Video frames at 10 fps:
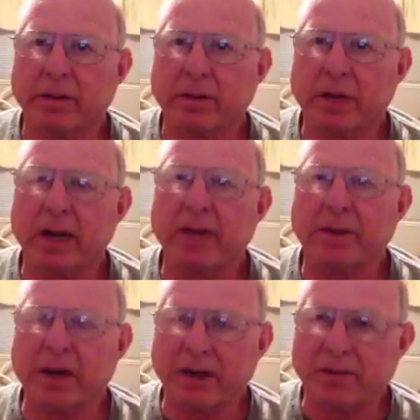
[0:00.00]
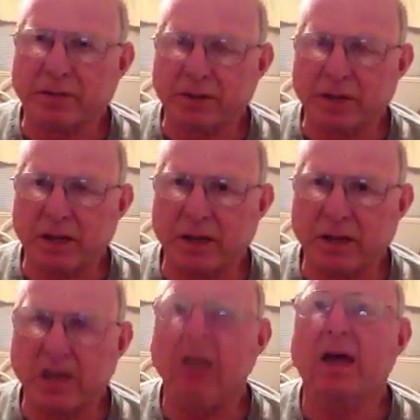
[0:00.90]
okay, and the efficacy,
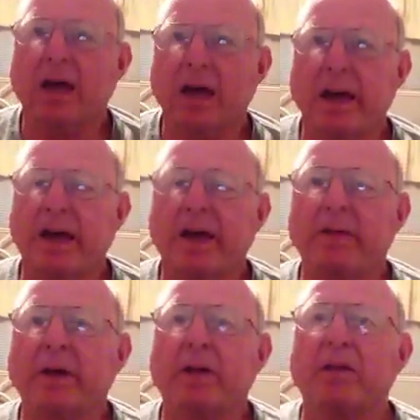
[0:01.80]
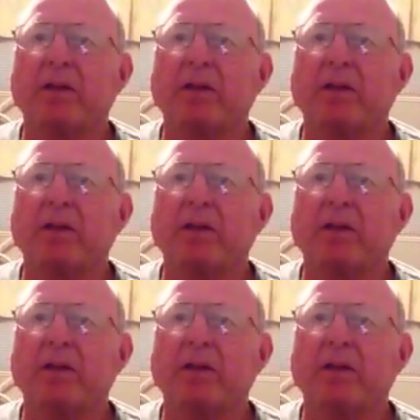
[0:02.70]
and